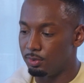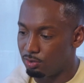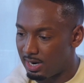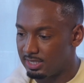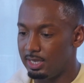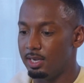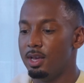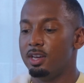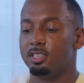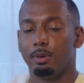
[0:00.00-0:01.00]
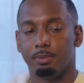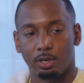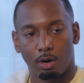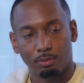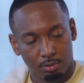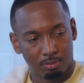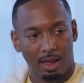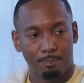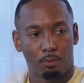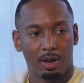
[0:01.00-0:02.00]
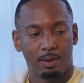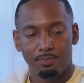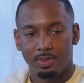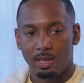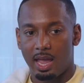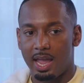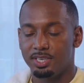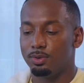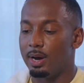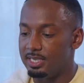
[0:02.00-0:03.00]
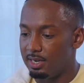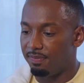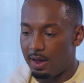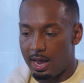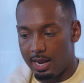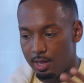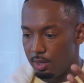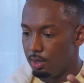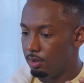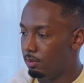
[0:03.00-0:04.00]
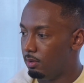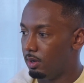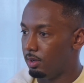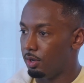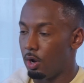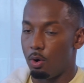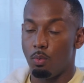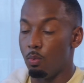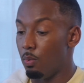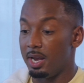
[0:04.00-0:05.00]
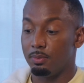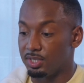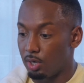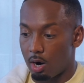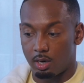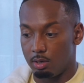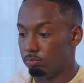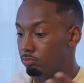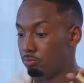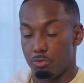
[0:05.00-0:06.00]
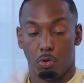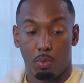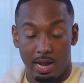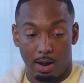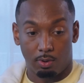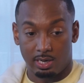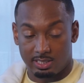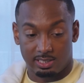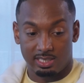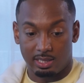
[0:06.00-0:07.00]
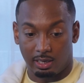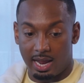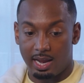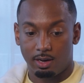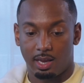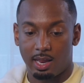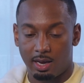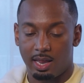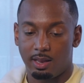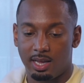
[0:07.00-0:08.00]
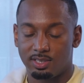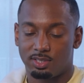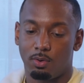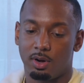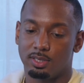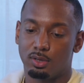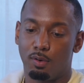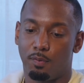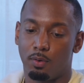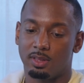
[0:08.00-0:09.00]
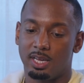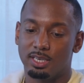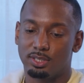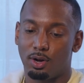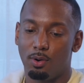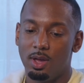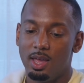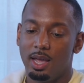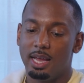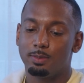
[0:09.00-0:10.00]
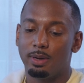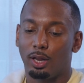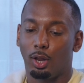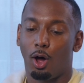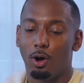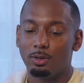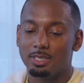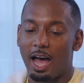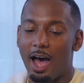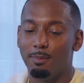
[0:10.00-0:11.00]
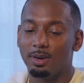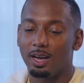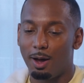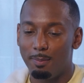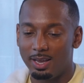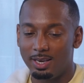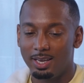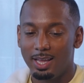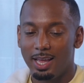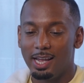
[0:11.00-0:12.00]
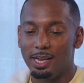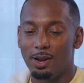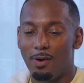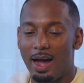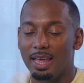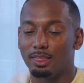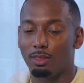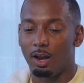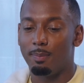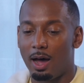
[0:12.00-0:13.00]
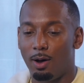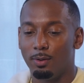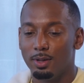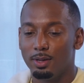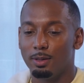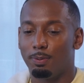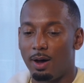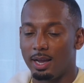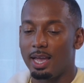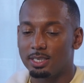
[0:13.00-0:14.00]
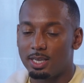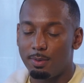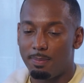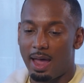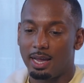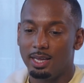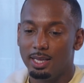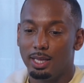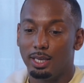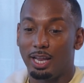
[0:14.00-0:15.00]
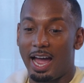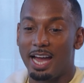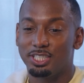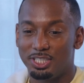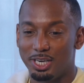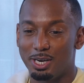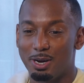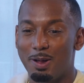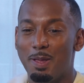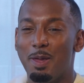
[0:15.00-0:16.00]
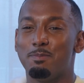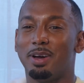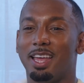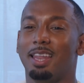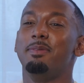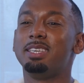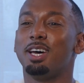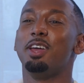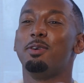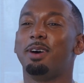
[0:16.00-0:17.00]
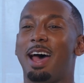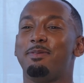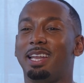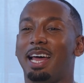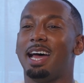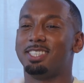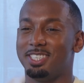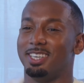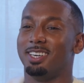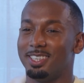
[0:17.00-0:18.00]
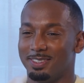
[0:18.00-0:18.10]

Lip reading: address it, to be able to go through that point and to identify, when it was dark, when I wanted to see the light and so on and so forth. And so it has been a long time coming. I had thought about the podcast coming back last year, but let me tell you what happened last year.